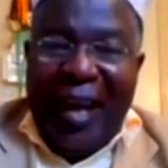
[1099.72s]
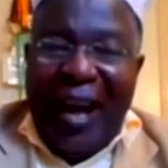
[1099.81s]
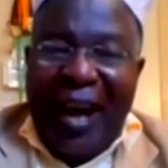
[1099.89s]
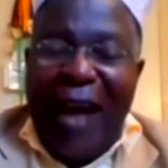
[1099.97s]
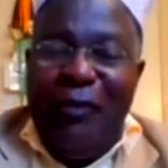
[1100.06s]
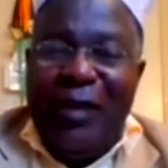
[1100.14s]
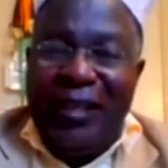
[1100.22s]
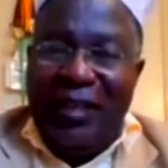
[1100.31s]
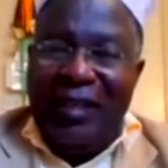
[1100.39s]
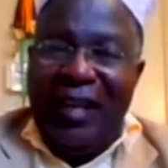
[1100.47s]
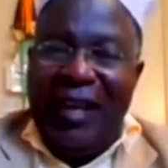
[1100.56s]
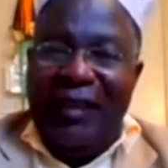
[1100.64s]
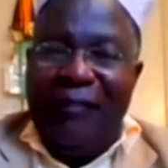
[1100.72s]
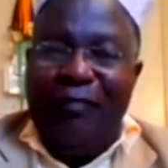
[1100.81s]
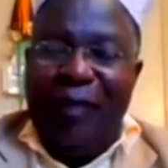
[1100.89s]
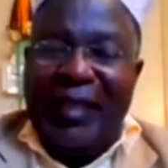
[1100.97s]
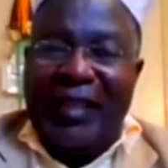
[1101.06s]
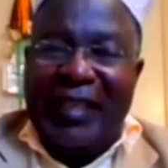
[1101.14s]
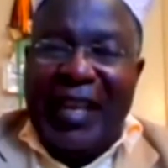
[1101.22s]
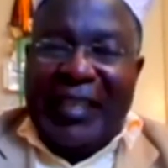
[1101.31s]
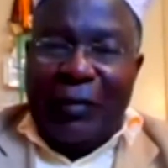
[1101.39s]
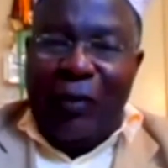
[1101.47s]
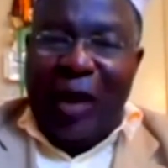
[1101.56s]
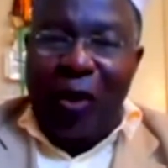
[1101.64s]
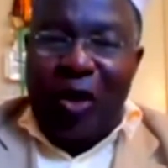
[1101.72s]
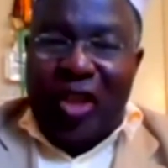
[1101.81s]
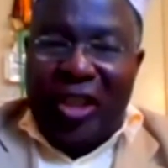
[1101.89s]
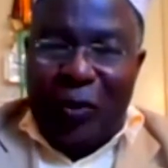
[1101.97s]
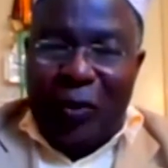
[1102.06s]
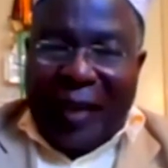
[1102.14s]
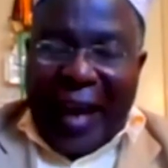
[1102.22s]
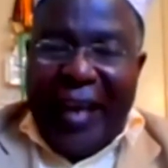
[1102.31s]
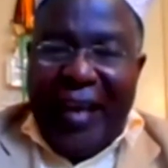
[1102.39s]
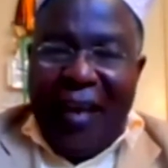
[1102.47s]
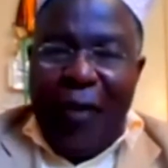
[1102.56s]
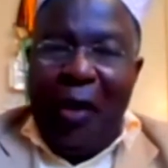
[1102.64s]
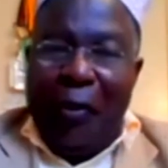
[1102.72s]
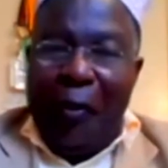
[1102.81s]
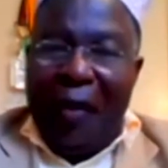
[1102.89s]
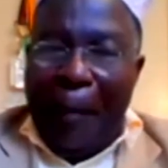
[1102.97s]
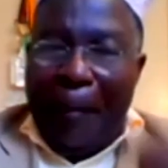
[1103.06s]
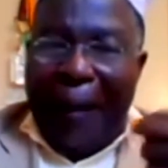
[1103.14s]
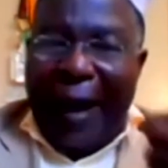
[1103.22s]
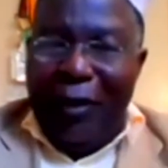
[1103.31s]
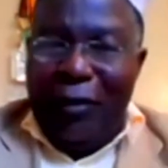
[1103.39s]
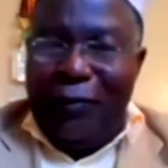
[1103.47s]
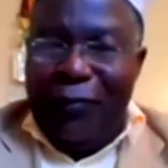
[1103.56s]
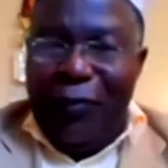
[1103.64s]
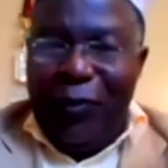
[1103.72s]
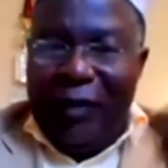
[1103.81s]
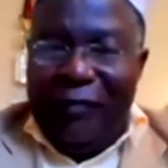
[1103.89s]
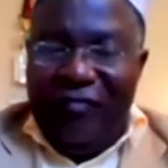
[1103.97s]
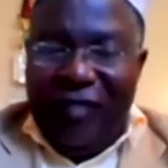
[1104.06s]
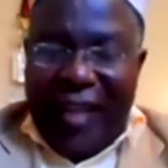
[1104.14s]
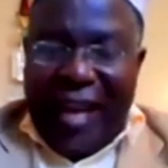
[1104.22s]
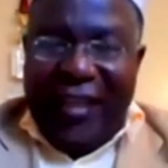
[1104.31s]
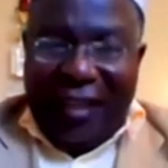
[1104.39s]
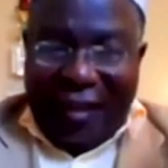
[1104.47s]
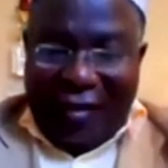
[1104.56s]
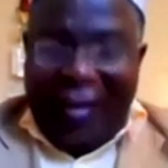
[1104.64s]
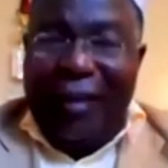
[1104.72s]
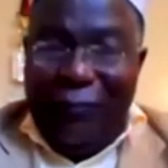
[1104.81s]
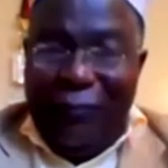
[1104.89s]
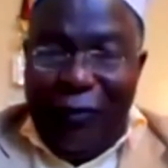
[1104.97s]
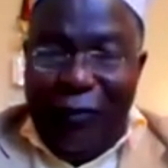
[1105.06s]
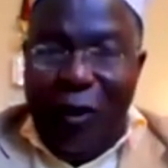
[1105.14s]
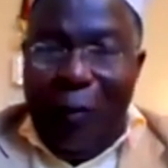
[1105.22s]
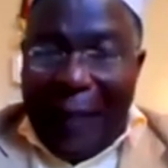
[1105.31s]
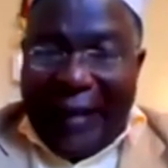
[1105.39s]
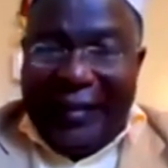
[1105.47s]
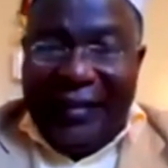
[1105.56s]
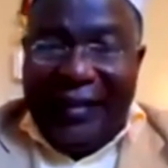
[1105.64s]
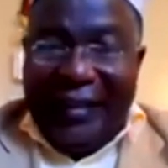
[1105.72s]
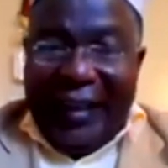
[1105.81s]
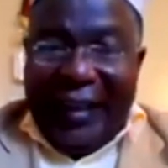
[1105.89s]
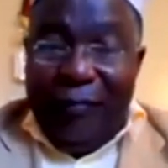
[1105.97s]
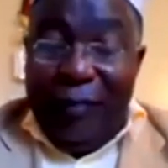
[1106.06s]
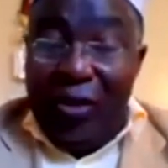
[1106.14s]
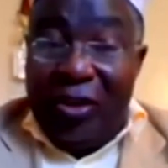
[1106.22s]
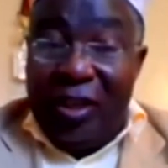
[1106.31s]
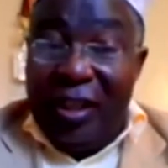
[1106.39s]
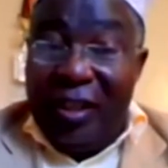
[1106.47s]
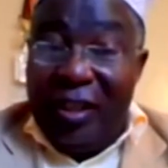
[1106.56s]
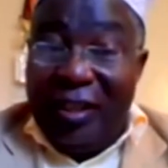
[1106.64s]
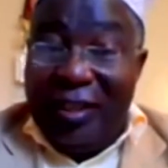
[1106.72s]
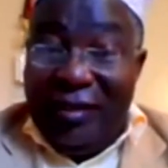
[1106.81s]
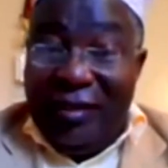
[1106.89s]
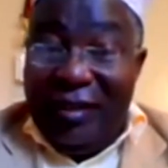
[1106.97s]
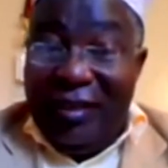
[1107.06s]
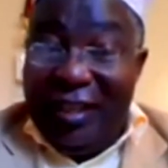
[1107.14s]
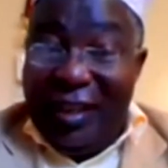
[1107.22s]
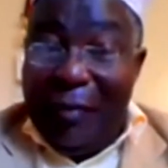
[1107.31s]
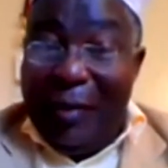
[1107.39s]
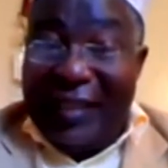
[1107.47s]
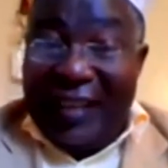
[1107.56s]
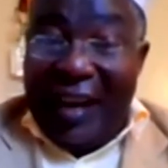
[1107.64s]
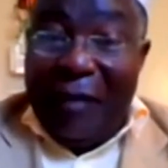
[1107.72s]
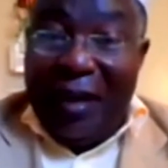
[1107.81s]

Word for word: I wish uh, the president says we're launching today, we're doing a pilot for the next three, four months, because it is December is coming.